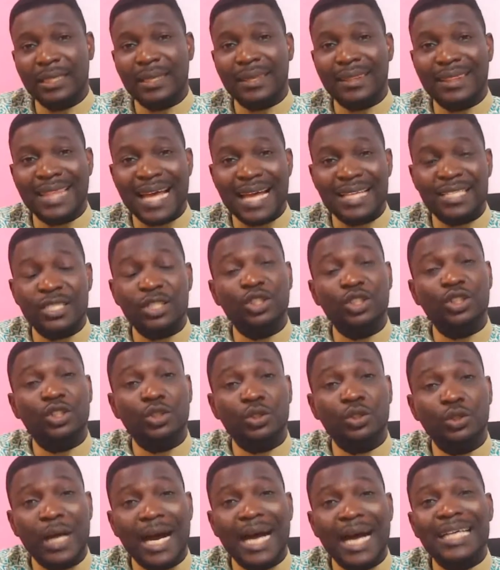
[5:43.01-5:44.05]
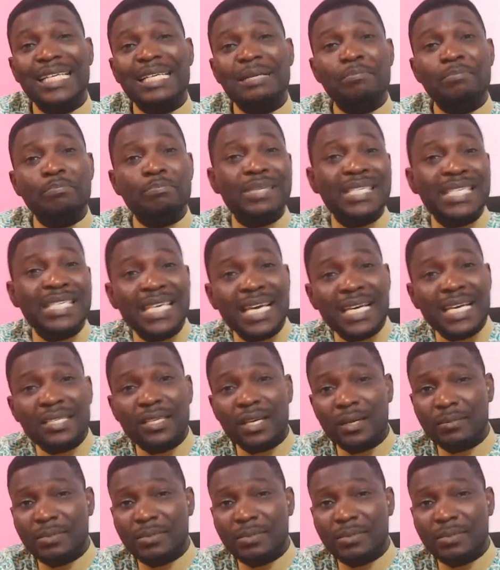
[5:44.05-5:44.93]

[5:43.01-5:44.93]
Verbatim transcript: that you are the biggest